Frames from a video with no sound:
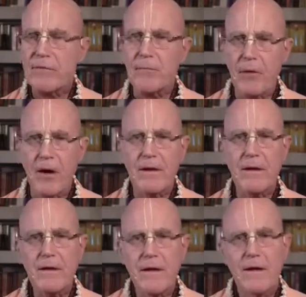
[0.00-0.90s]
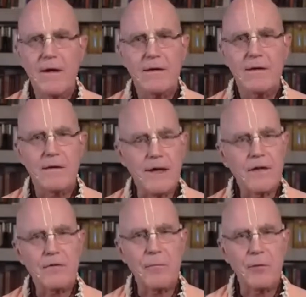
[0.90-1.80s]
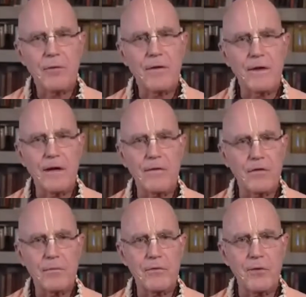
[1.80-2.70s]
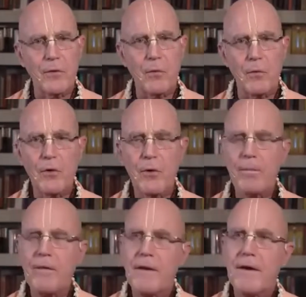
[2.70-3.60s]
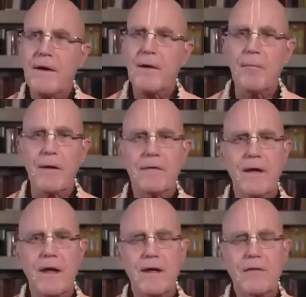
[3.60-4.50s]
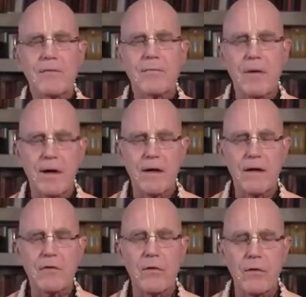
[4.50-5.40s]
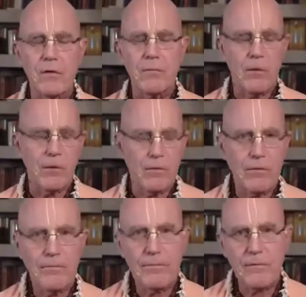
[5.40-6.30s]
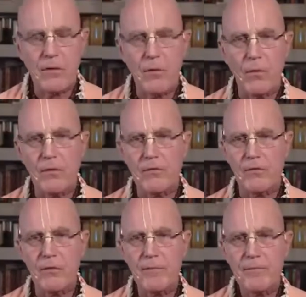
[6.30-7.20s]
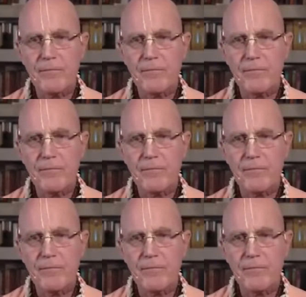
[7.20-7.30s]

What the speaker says: the body, take his birth again in this material world, but attains my eternal abode, O Arjuna.